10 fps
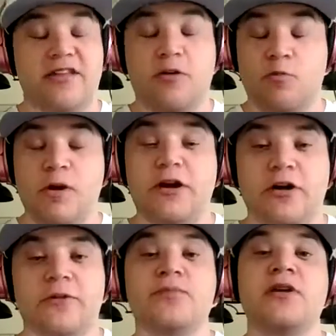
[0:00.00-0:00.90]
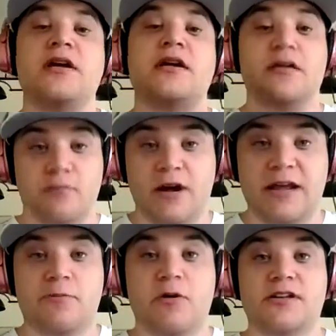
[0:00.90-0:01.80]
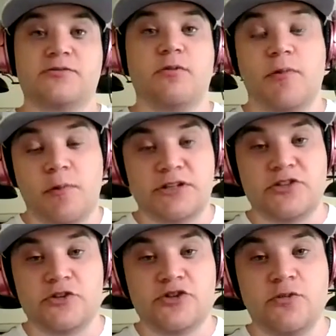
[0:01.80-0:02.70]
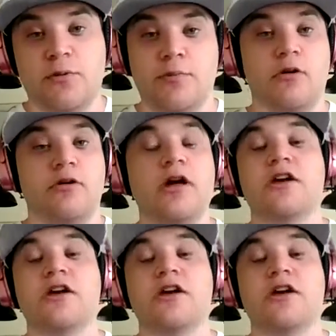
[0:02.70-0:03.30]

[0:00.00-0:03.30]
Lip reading: winner when we went to the Super Bowl.